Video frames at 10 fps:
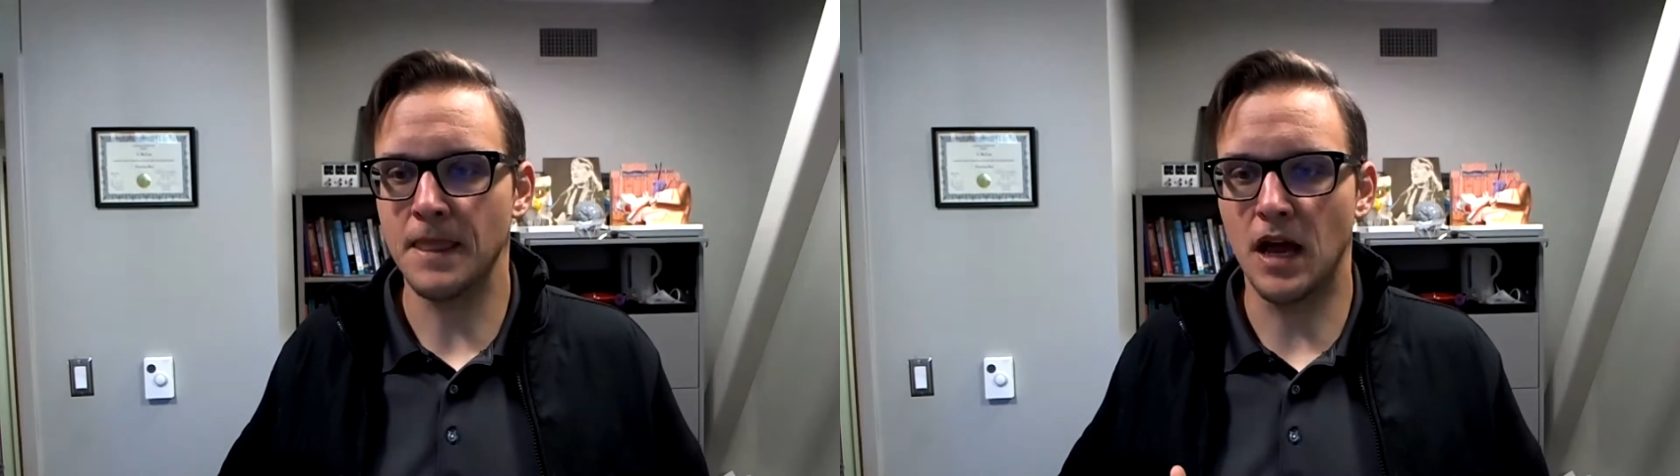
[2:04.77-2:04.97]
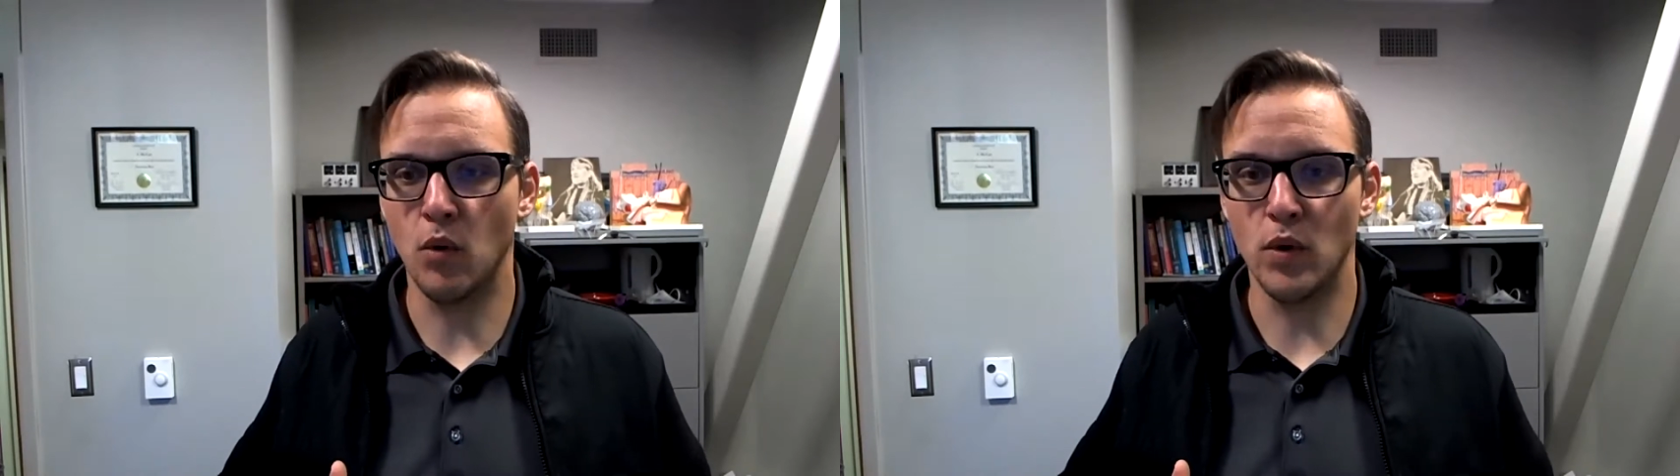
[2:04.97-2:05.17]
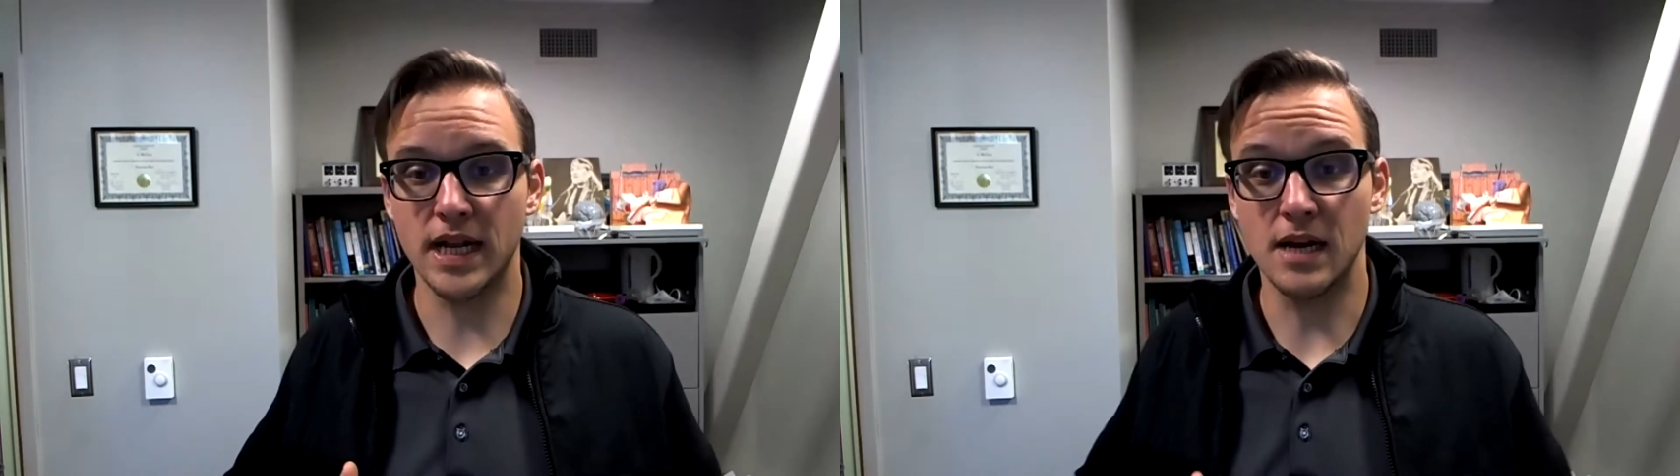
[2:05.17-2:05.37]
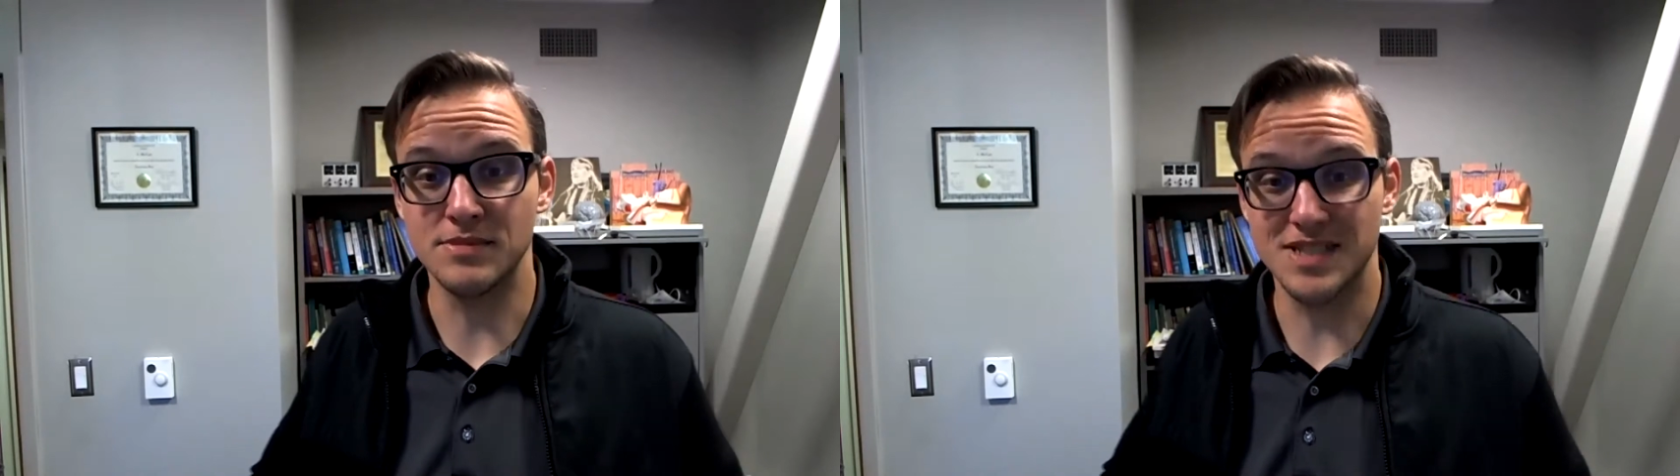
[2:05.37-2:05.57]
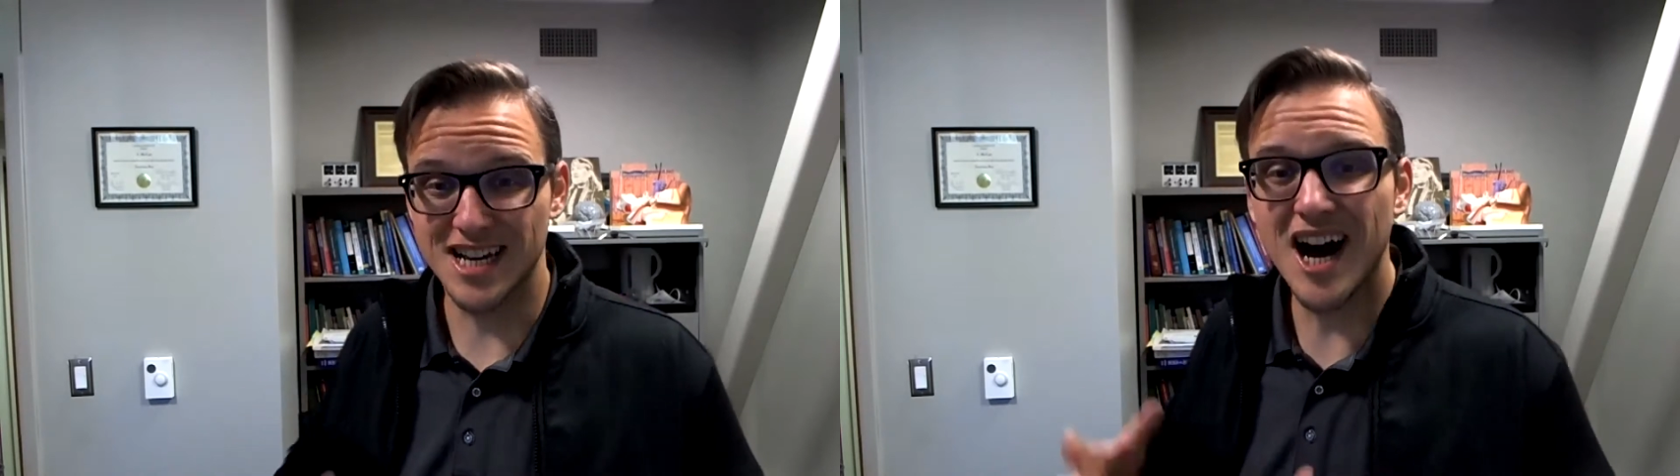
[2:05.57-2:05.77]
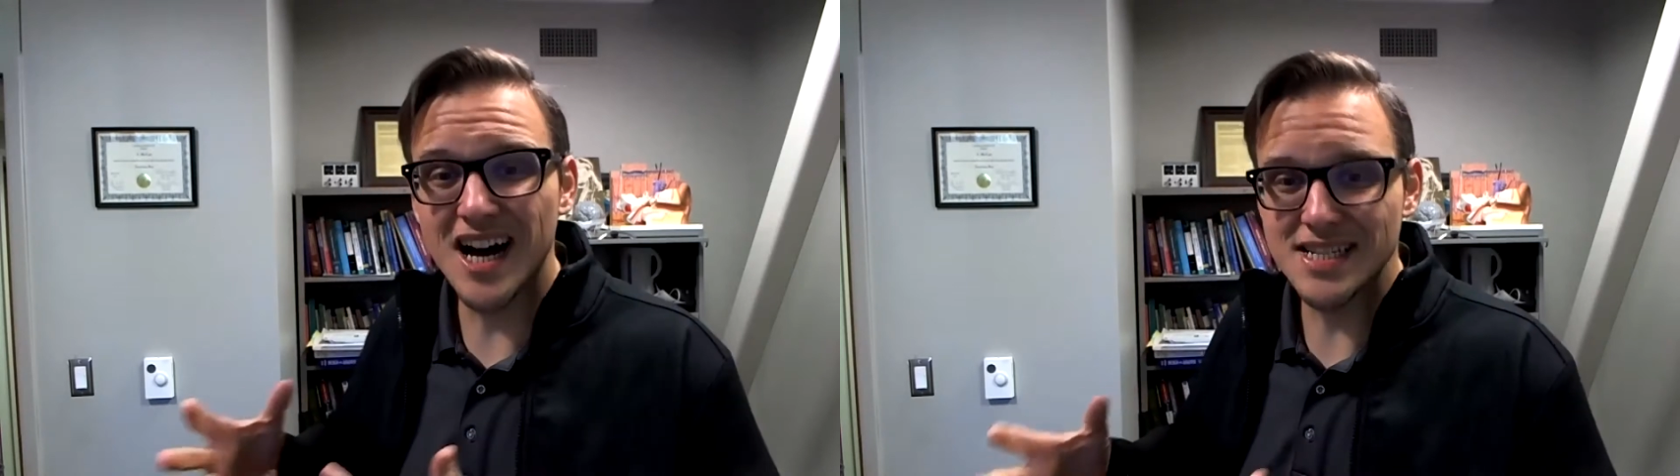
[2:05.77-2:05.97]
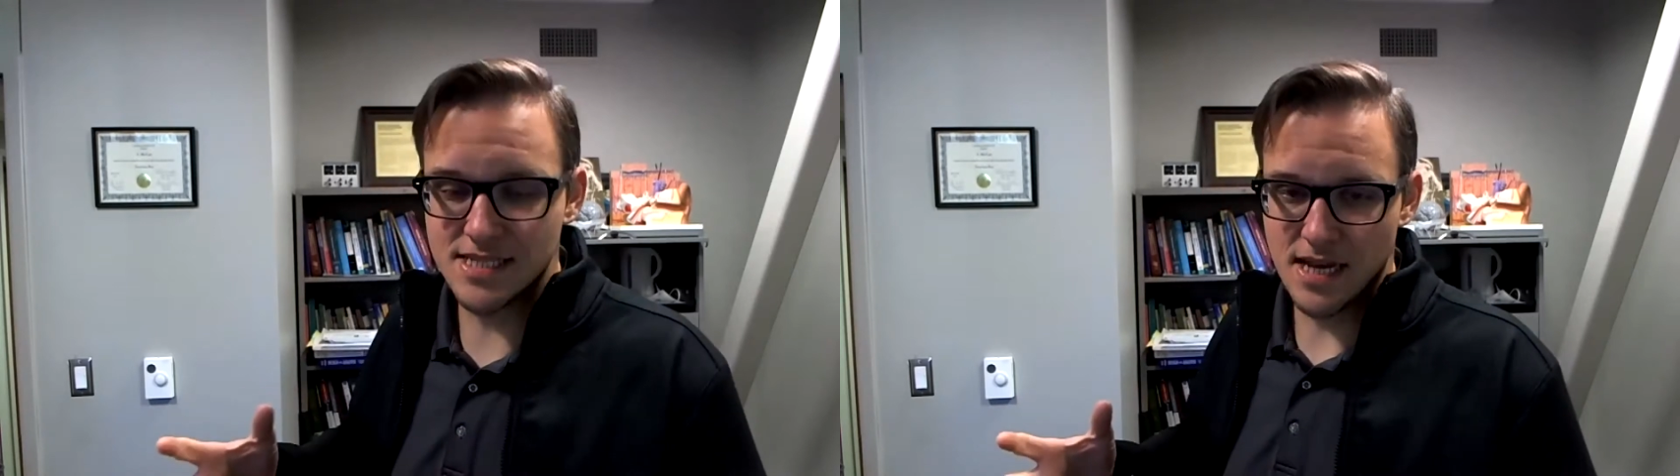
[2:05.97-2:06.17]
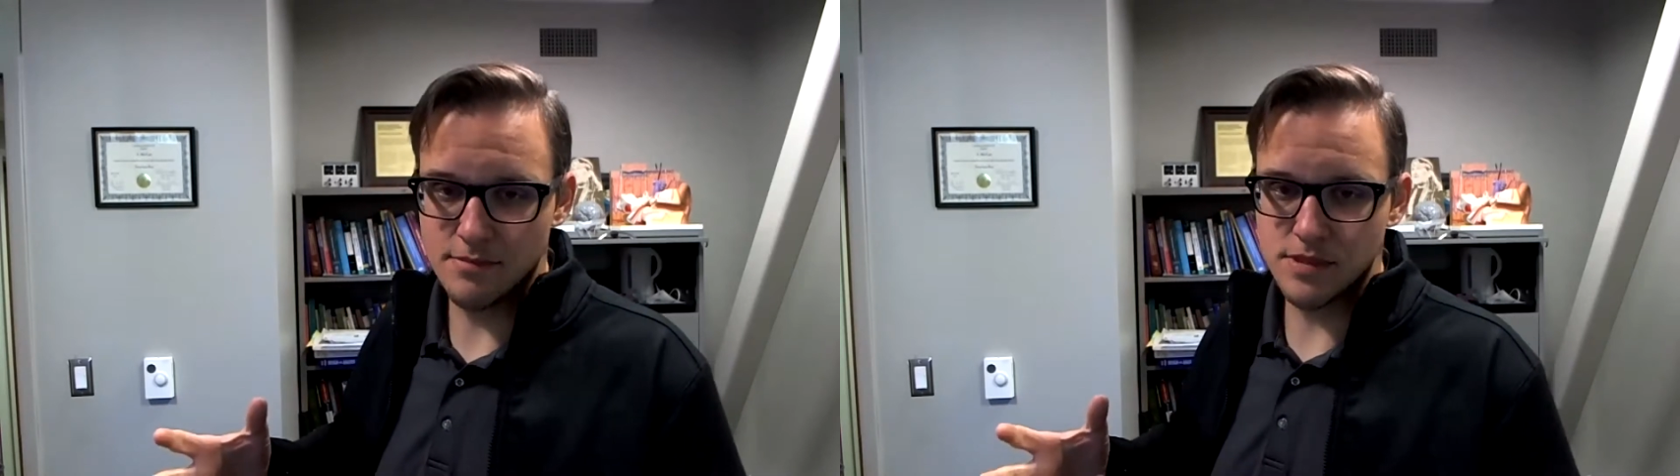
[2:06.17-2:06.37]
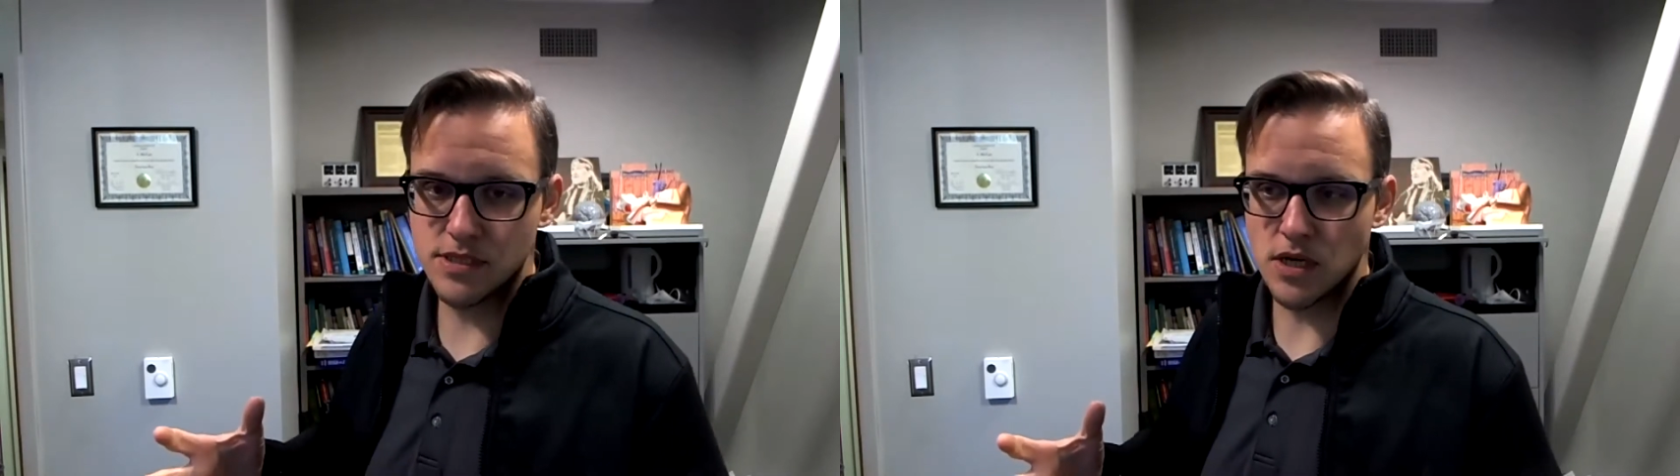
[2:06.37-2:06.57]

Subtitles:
when it comes to concepts.